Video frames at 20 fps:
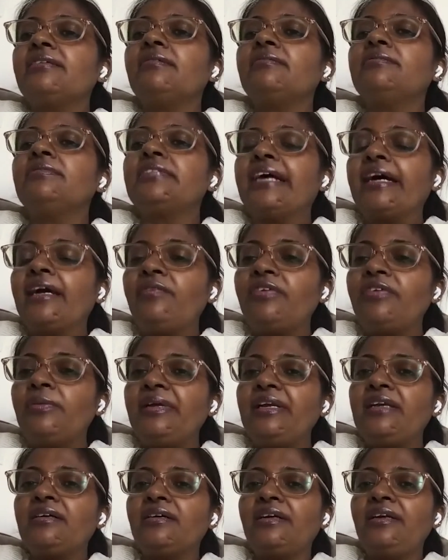the child
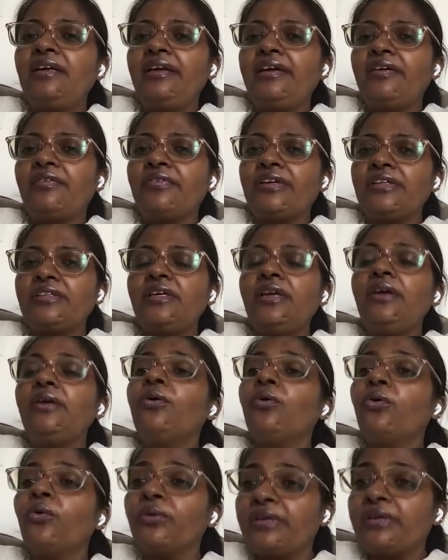will be learning everything
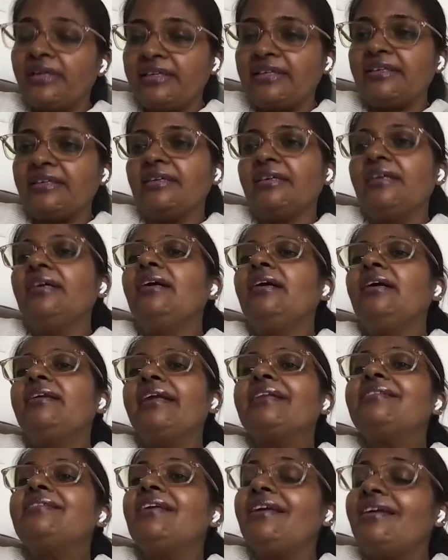orally,
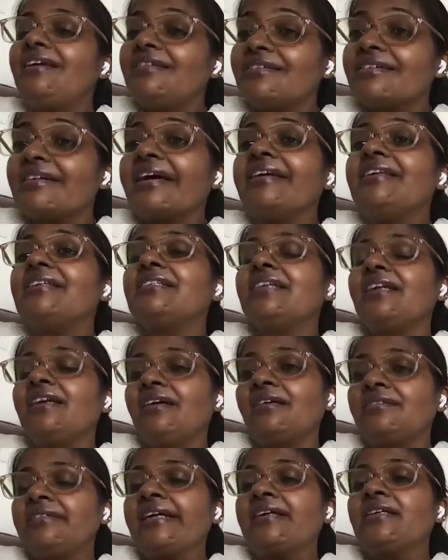nothing in writing.